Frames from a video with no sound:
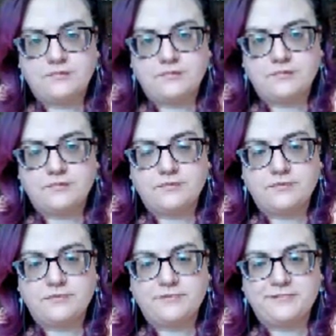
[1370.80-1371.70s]

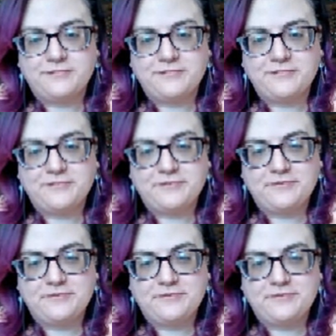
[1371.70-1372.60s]

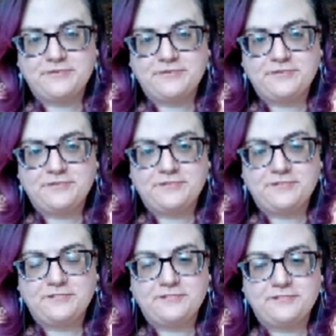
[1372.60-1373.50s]

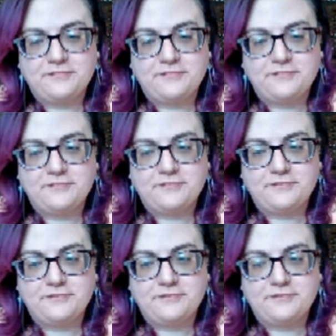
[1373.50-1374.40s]

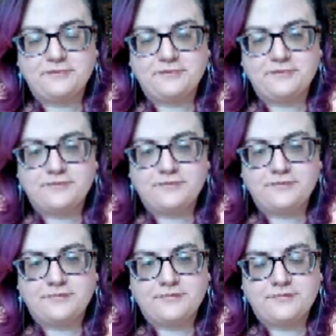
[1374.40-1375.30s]

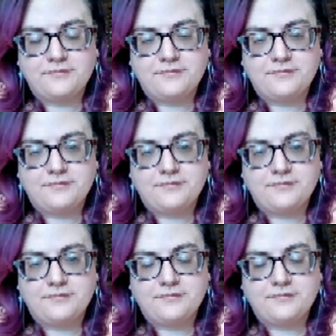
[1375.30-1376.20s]

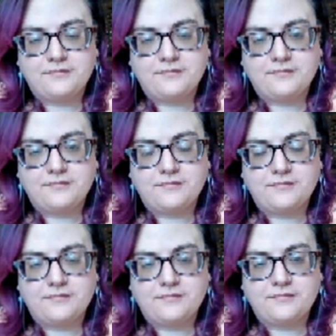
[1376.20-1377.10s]

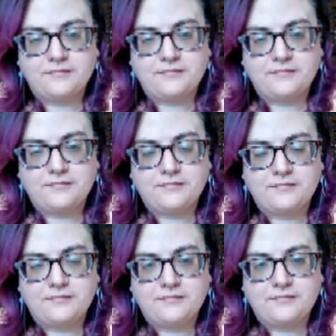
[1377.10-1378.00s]

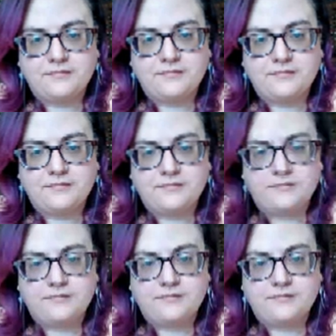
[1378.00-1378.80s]
(not speaking)